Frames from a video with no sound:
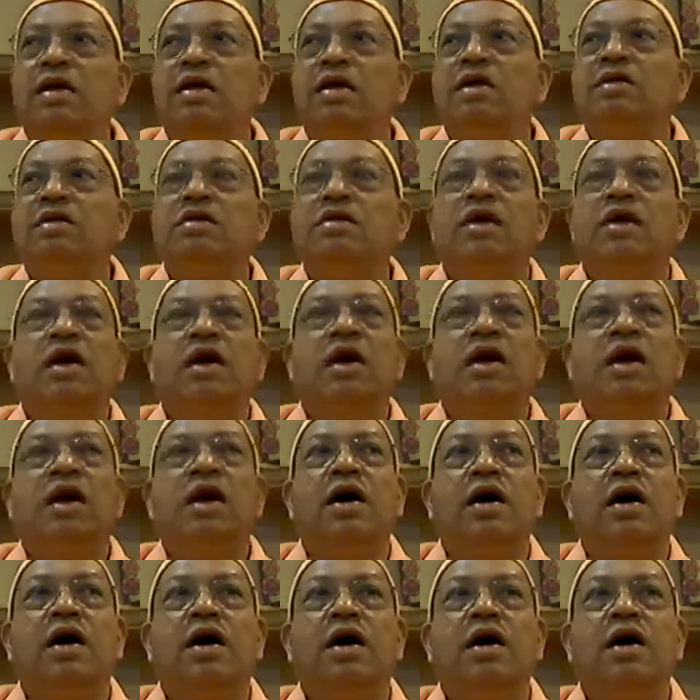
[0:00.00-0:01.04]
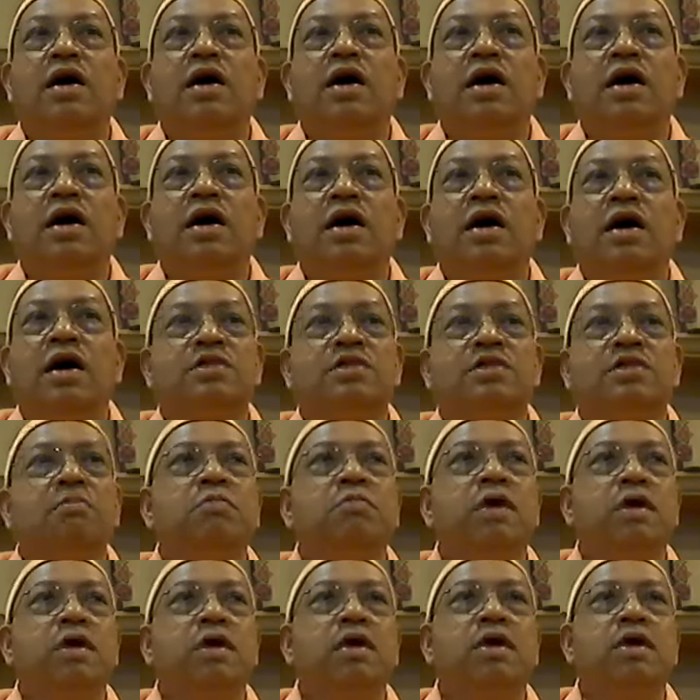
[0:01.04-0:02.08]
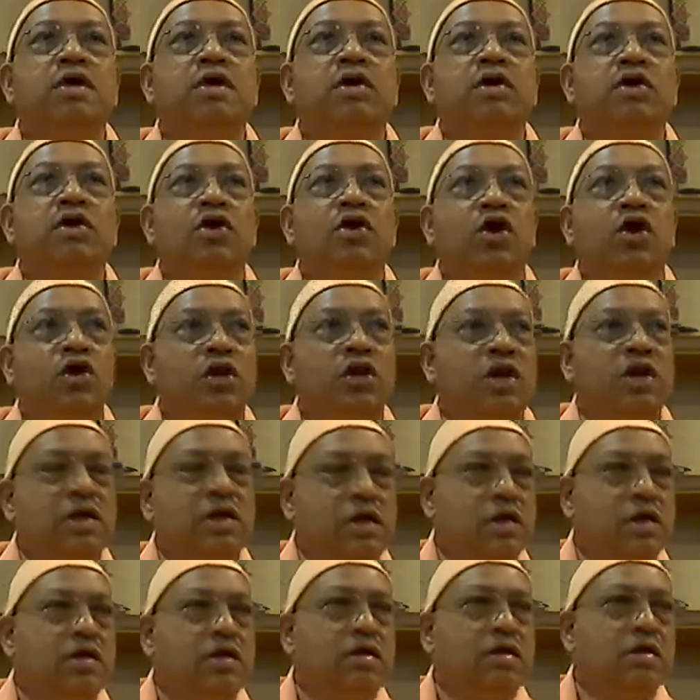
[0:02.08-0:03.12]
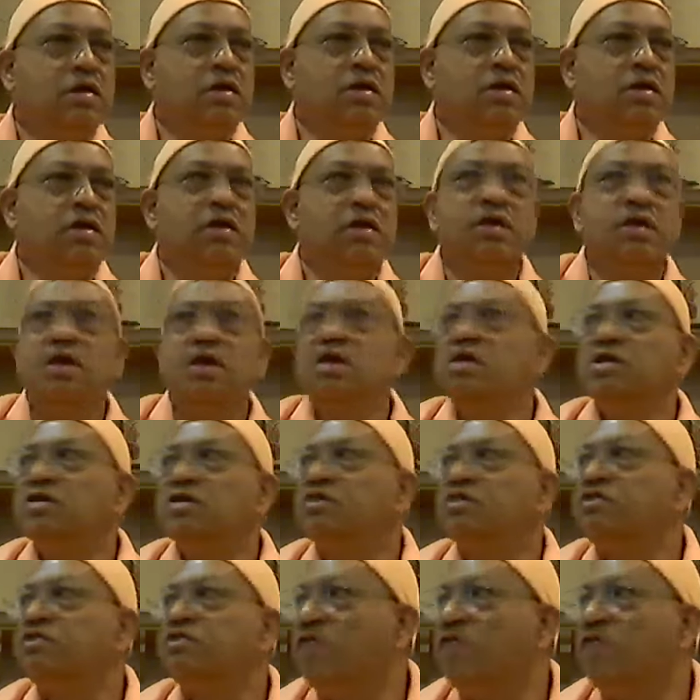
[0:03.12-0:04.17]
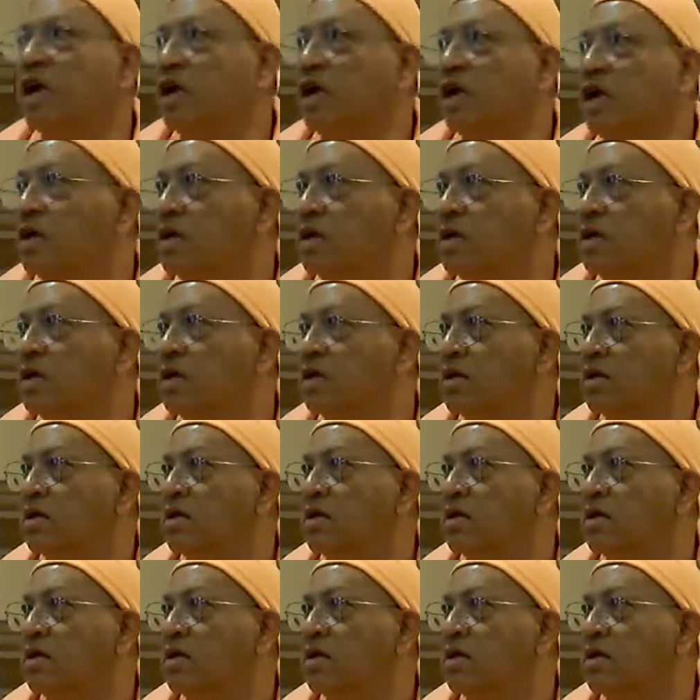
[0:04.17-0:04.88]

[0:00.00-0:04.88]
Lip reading: and its other symbol on earth is fire.